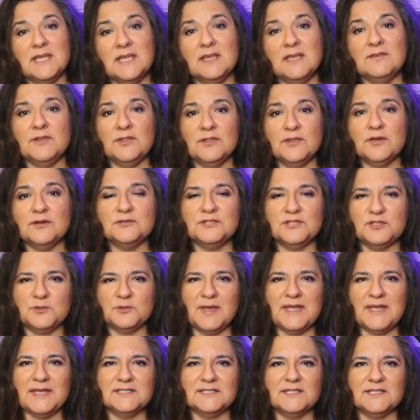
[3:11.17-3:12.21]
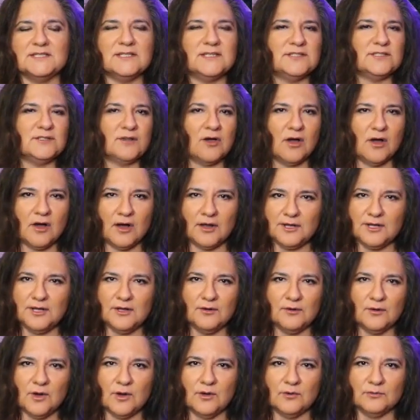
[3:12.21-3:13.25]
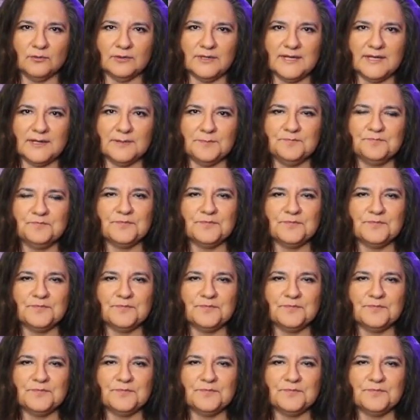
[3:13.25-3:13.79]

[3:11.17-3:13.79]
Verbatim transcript: even though Spaces is audio only,